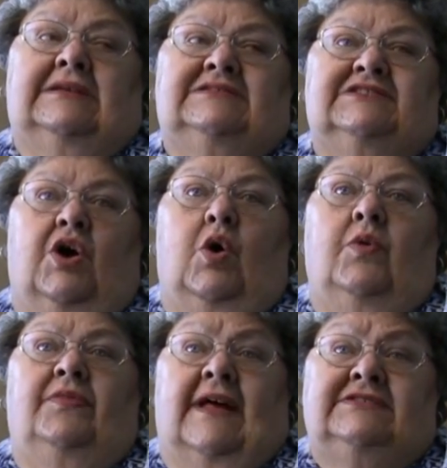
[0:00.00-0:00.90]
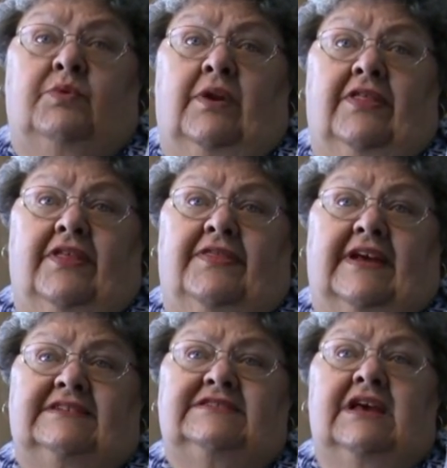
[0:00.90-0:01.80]
So that's one of the
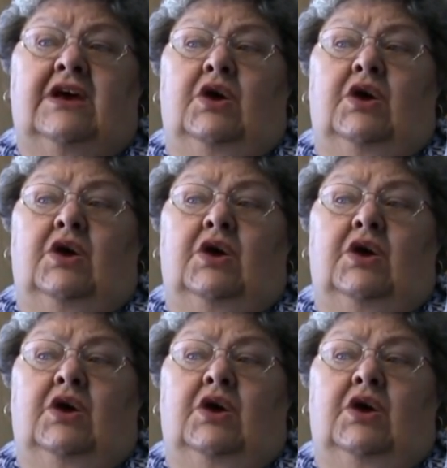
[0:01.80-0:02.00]
things.